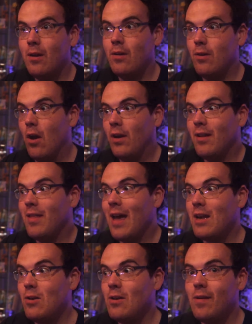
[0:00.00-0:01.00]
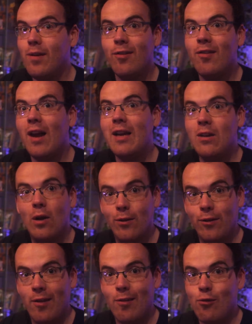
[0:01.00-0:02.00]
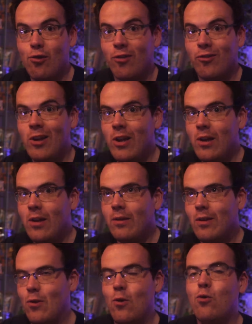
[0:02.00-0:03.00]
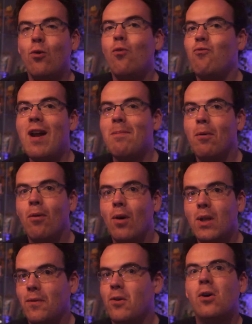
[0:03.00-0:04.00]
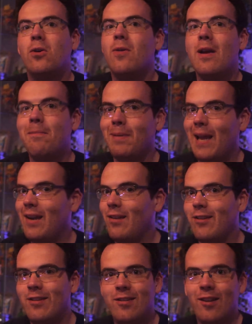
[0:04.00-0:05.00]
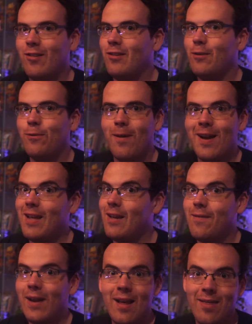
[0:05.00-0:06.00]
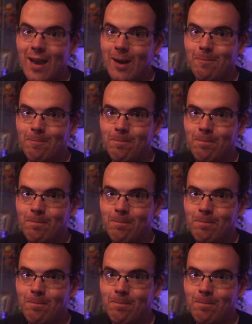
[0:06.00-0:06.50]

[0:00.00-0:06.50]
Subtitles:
none of that Universe 9 nonsense, just the usual rigmarole of conquering planets and doesn't afraiding of anything.